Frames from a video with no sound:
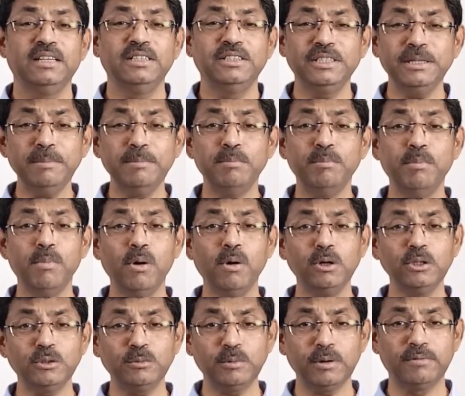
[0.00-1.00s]
See,
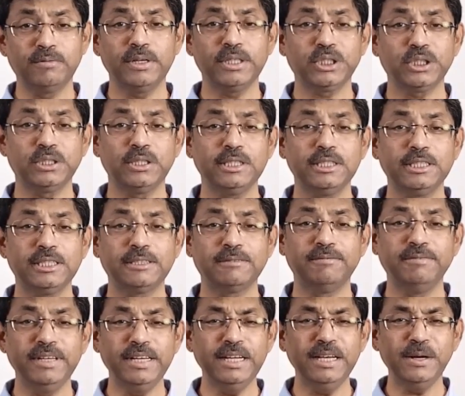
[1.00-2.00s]
most professionals
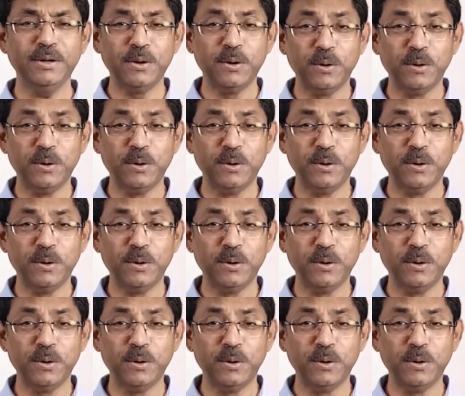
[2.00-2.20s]
feel